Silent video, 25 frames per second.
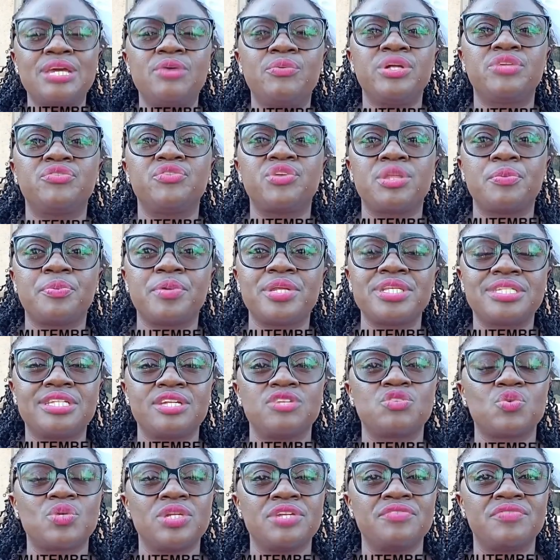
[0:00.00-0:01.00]
They wait for the
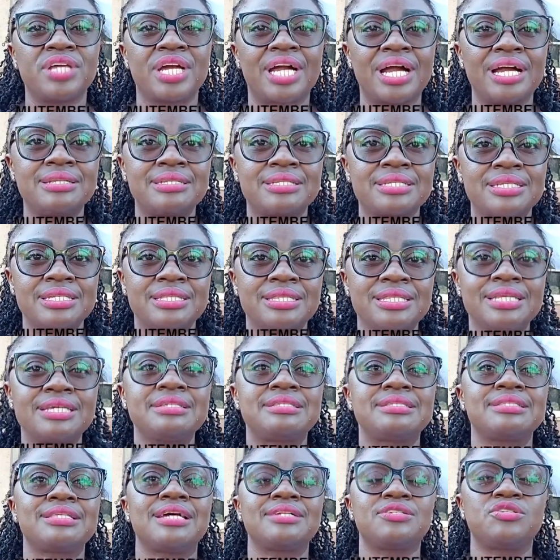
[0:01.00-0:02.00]
president to leave the country.
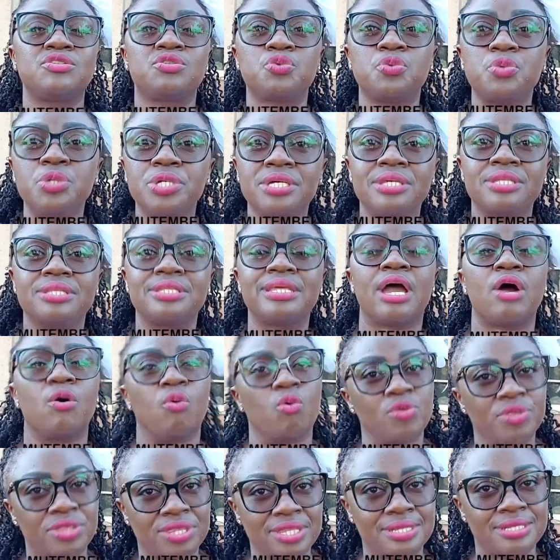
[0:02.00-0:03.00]
They start doing their
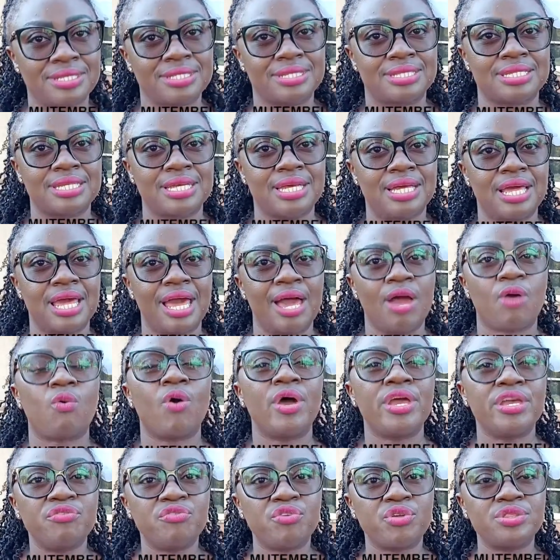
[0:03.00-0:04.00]
own things.
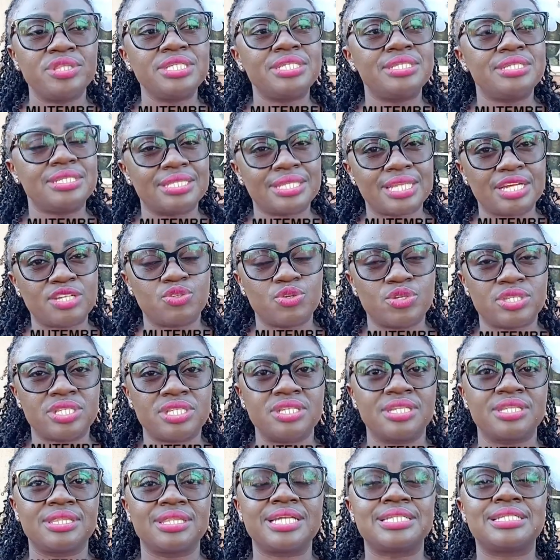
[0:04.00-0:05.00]
Kwa hivyo, this thing that you're
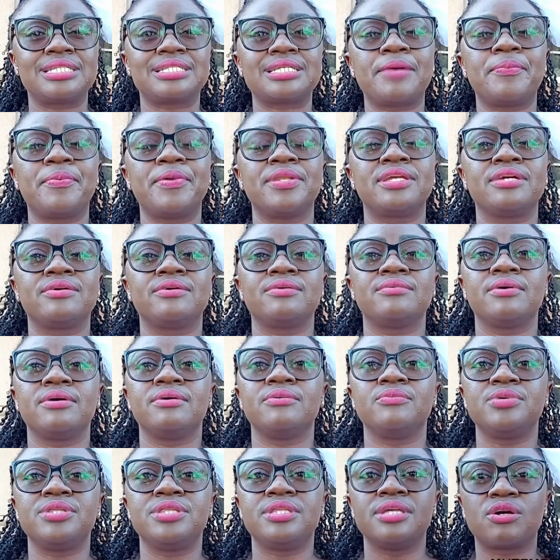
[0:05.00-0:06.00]
seeing that is happening
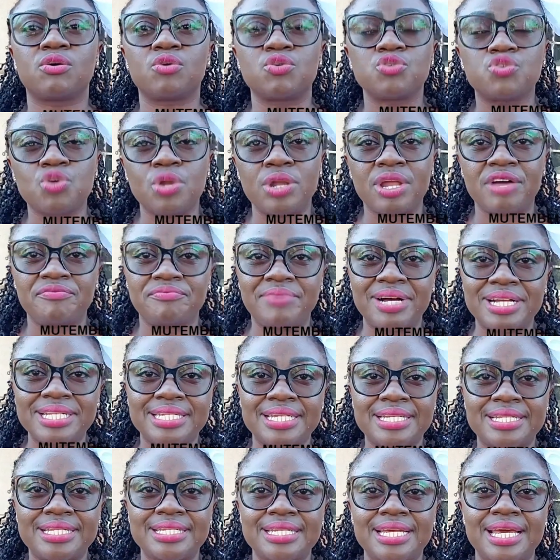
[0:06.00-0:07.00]
with the control of
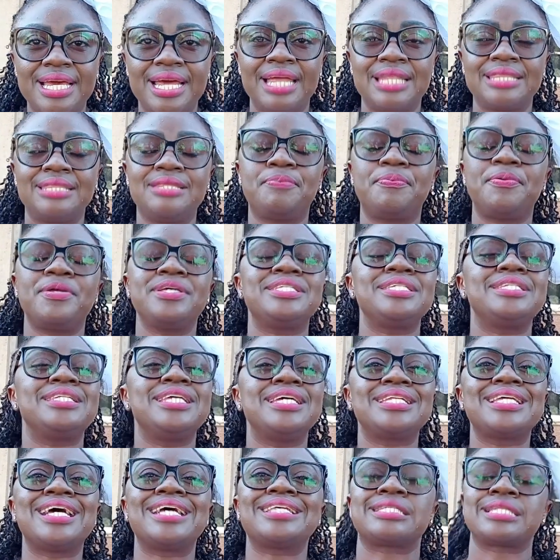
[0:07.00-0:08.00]
budget, the
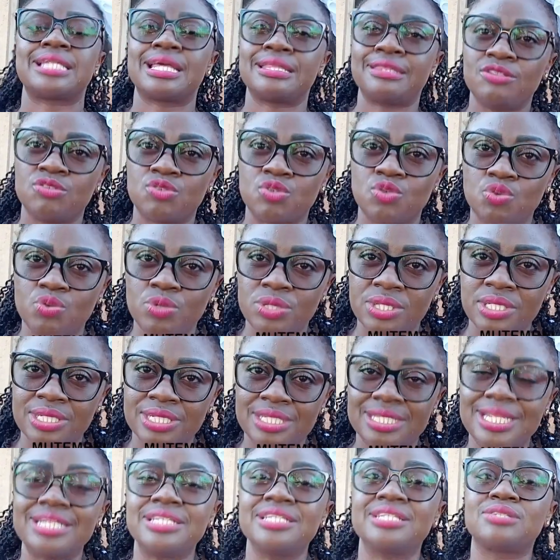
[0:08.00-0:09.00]
president has nothing to do with
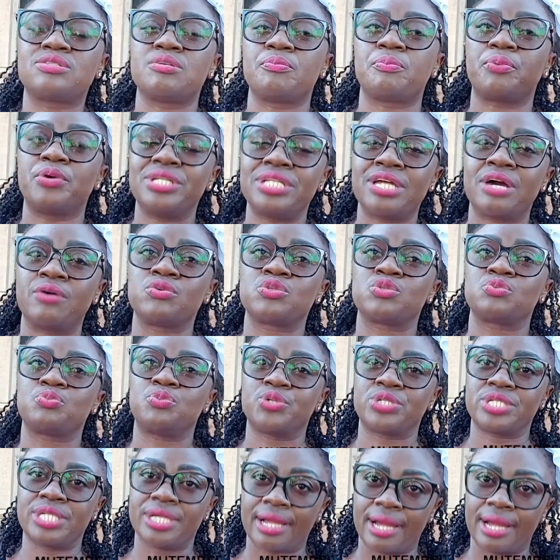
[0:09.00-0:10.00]
it. That is the point I was
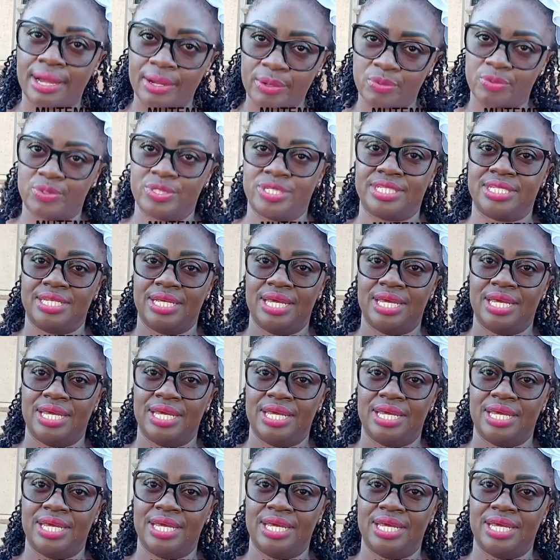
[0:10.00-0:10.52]
putting out.